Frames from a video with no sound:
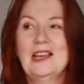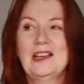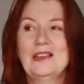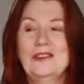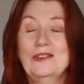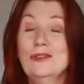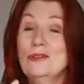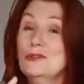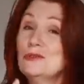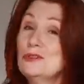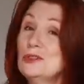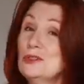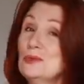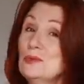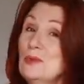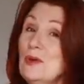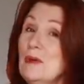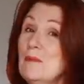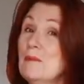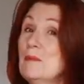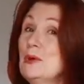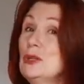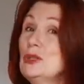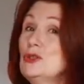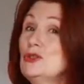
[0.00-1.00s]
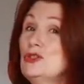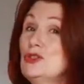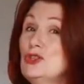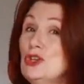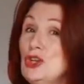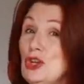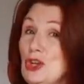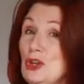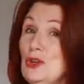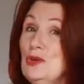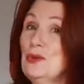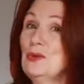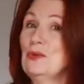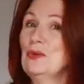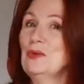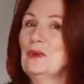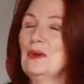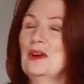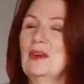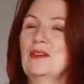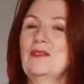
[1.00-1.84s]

not just one but two